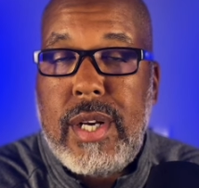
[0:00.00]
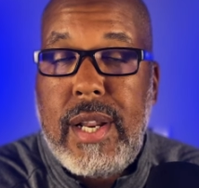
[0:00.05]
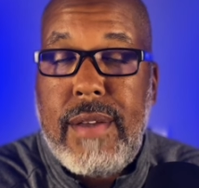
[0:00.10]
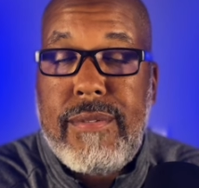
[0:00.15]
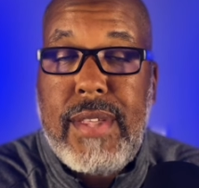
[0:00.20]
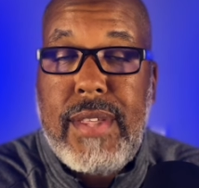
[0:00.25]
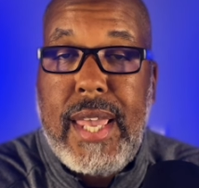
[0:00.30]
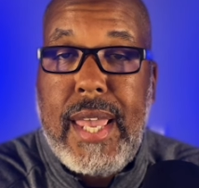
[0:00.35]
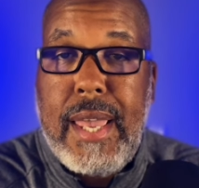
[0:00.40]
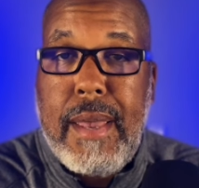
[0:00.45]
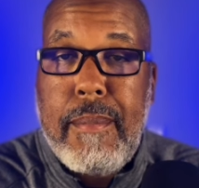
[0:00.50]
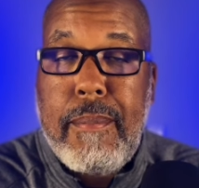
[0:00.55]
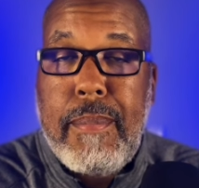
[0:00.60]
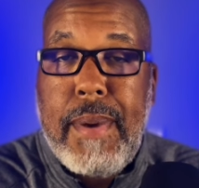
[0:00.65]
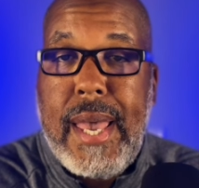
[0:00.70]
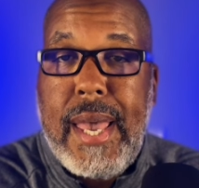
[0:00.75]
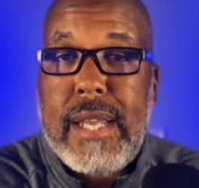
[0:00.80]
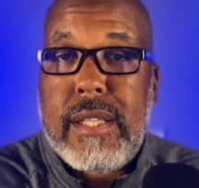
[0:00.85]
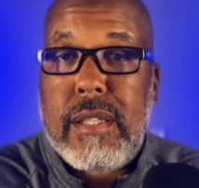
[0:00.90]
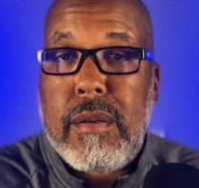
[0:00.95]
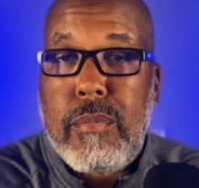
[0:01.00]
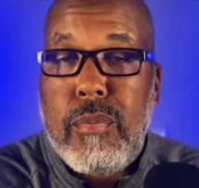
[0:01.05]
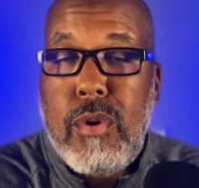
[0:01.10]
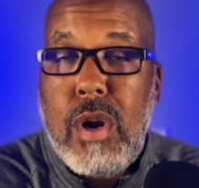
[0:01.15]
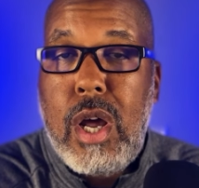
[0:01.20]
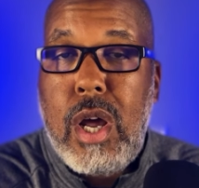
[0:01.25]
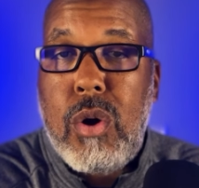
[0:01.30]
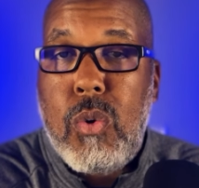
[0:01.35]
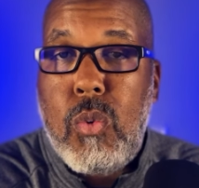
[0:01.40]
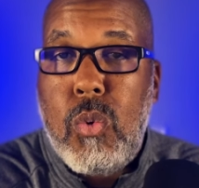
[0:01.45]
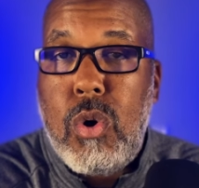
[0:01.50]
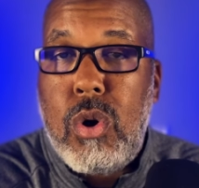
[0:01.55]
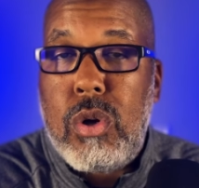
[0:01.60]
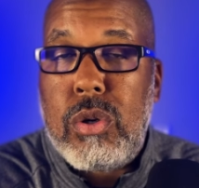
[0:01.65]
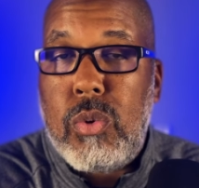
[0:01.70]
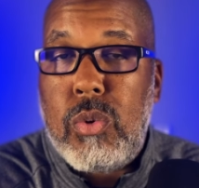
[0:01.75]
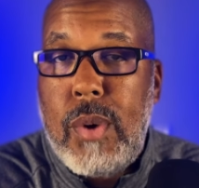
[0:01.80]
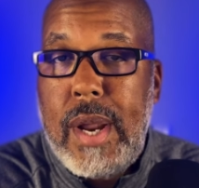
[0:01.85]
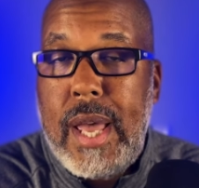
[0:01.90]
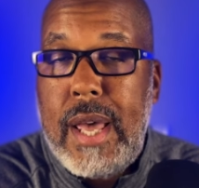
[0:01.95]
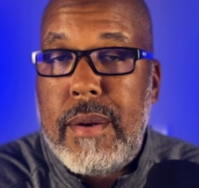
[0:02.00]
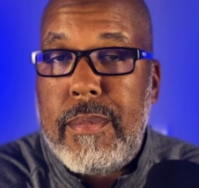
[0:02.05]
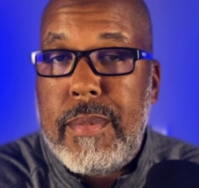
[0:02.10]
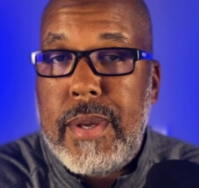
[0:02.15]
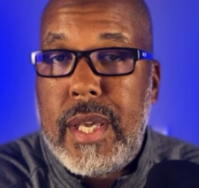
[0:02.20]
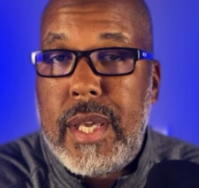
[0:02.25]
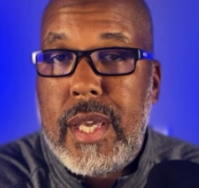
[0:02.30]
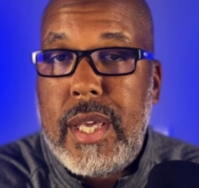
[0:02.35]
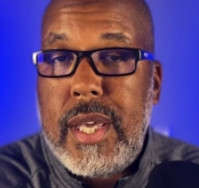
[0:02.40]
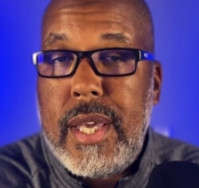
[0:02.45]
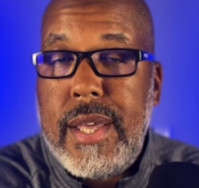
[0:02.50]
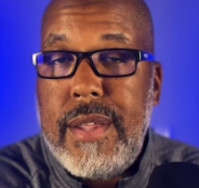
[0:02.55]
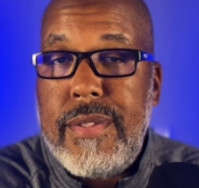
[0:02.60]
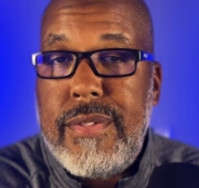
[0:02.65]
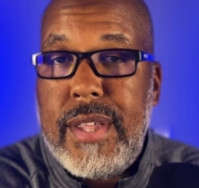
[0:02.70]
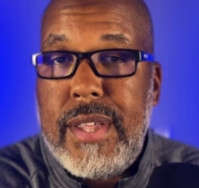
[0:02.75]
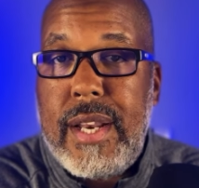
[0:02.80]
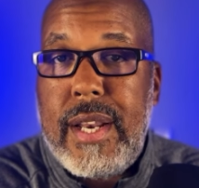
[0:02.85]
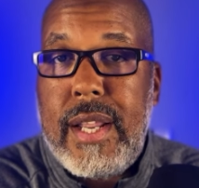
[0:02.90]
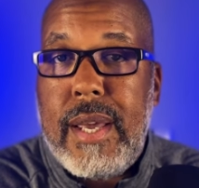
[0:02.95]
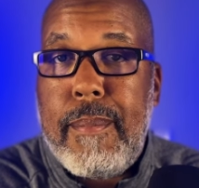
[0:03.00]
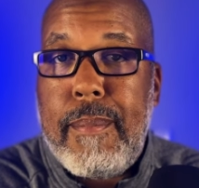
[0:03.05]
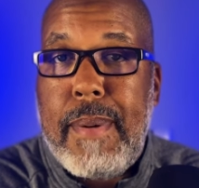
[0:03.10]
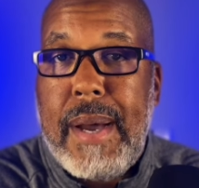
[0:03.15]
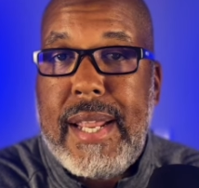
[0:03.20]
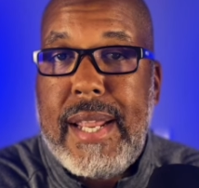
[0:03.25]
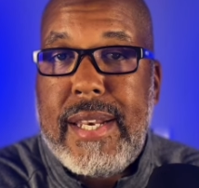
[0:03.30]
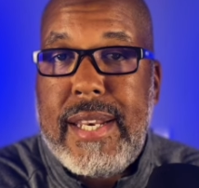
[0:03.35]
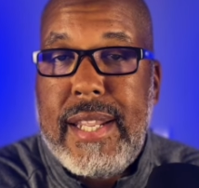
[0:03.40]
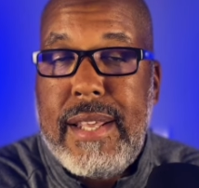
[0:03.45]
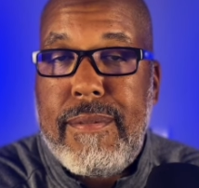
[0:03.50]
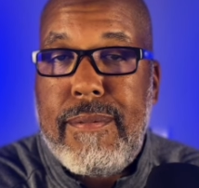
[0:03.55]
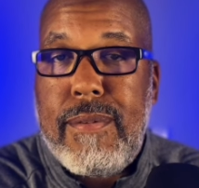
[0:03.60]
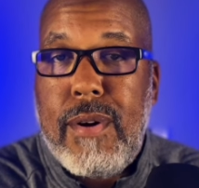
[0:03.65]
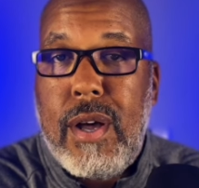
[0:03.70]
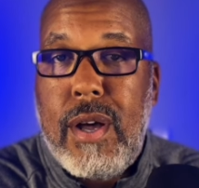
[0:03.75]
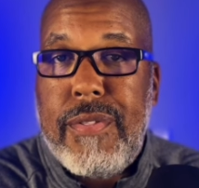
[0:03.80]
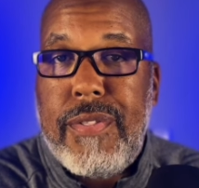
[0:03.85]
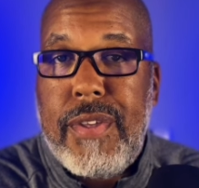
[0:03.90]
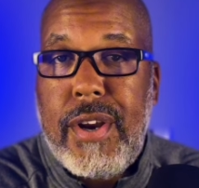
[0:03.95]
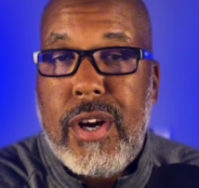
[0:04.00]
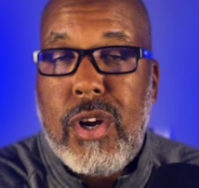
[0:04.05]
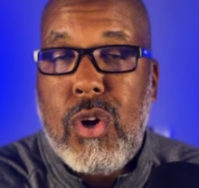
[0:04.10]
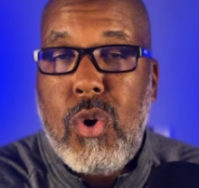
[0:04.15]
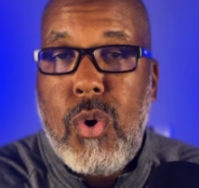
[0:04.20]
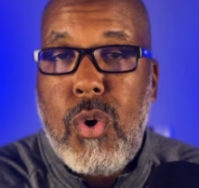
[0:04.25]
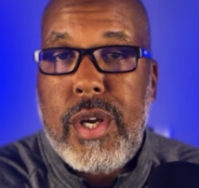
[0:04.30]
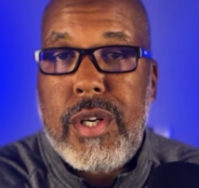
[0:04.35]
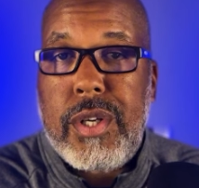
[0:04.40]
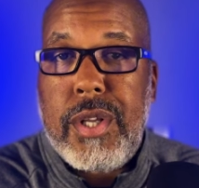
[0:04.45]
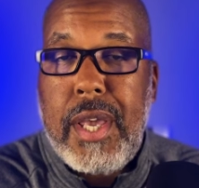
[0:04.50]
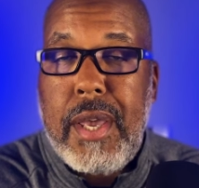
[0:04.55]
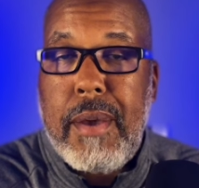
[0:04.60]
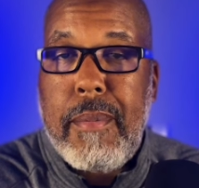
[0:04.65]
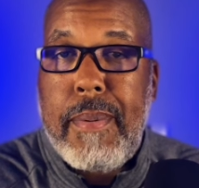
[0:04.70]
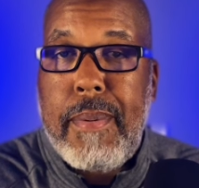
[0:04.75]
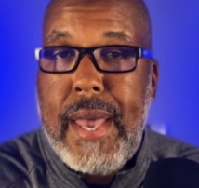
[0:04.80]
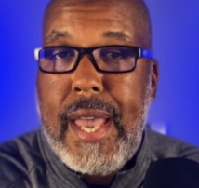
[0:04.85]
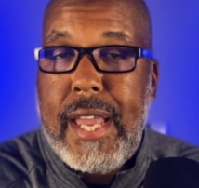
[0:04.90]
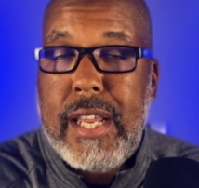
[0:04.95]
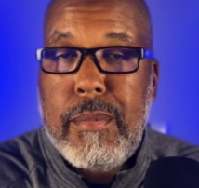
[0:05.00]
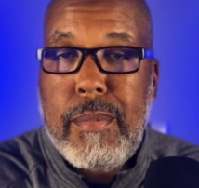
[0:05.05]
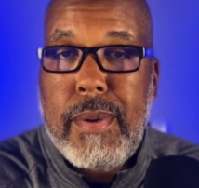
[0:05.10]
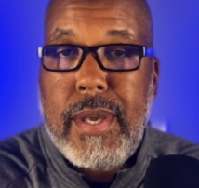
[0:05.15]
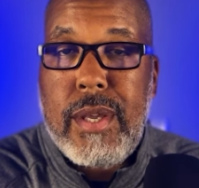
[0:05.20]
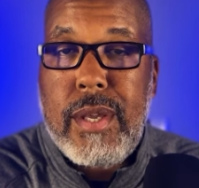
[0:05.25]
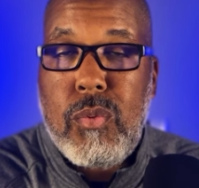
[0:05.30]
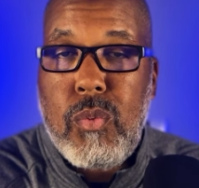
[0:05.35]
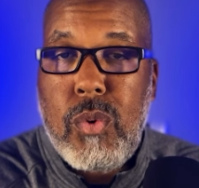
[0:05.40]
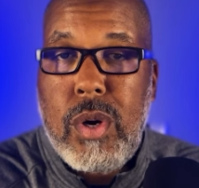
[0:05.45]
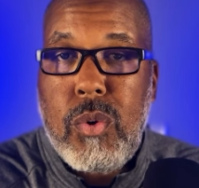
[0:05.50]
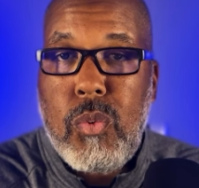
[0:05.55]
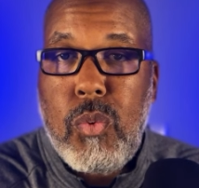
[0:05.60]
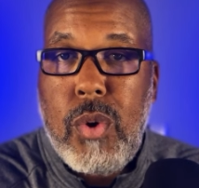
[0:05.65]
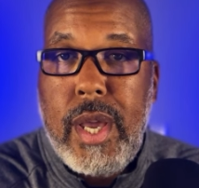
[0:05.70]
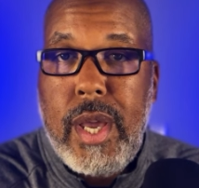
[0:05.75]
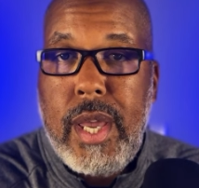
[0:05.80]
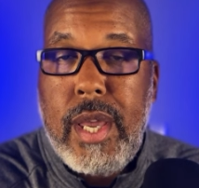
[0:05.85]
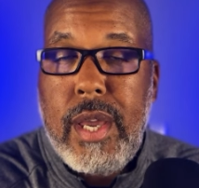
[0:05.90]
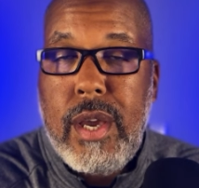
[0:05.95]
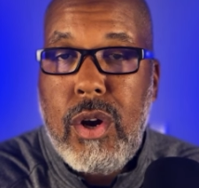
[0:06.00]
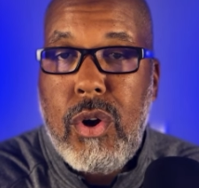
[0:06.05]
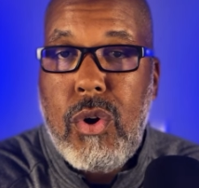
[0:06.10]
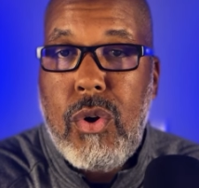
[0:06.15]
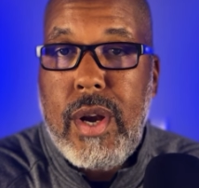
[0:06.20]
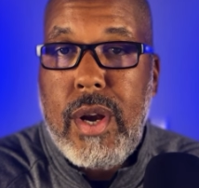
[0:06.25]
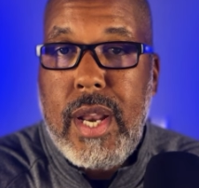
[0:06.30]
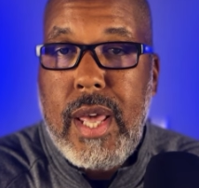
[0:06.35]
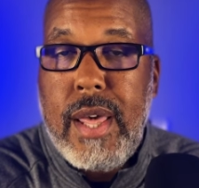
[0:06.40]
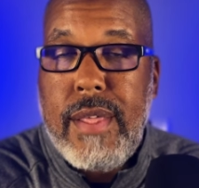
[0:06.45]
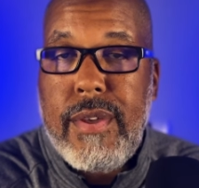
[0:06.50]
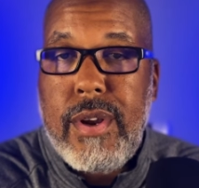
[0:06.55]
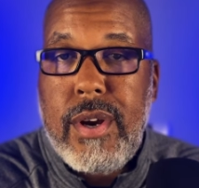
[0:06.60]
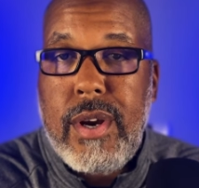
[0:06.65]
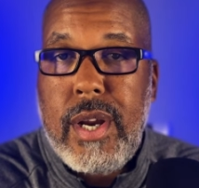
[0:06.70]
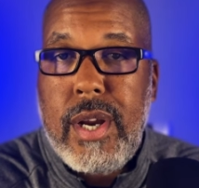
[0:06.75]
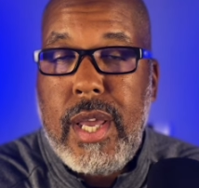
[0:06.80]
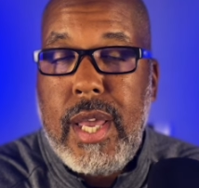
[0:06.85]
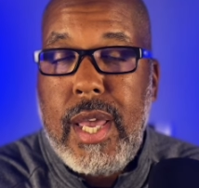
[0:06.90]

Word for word: And if they impact the broader world around me, then by default, they're going to impact me in one way or another.